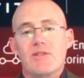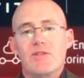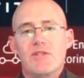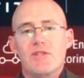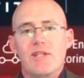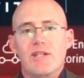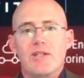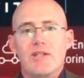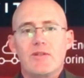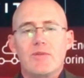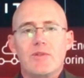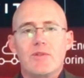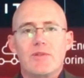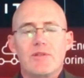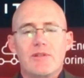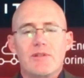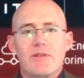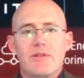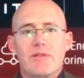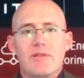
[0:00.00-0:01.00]
to take over
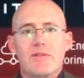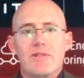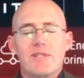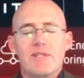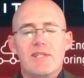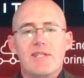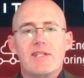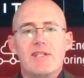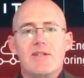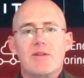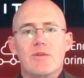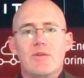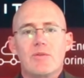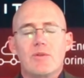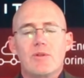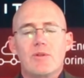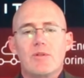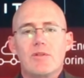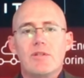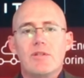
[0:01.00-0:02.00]
the CEO
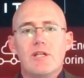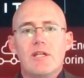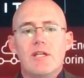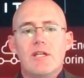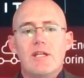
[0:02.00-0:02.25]
role.